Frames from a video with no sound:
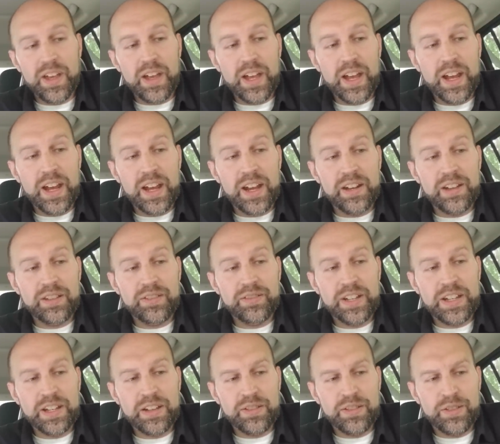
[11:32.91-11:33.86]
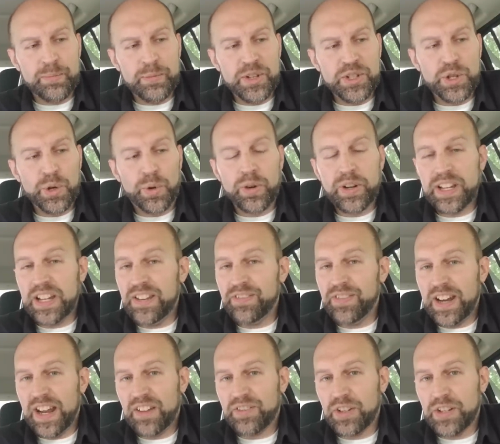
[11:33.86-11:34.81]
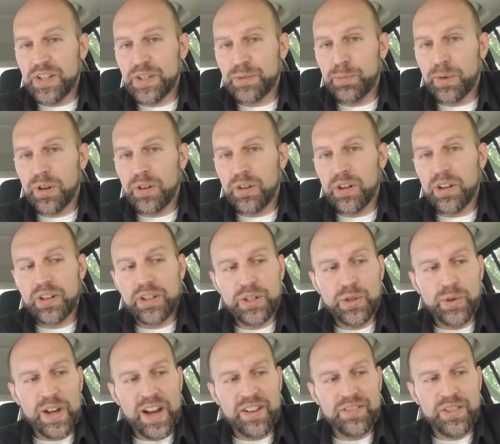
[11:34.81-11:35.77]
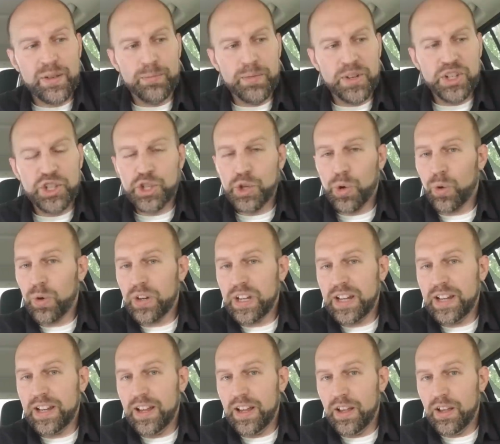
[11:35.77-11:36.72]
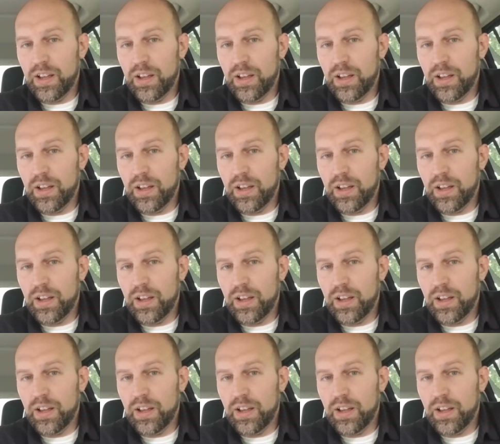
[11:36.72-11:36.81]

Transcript: And like the majority, even after his murder, you have the majority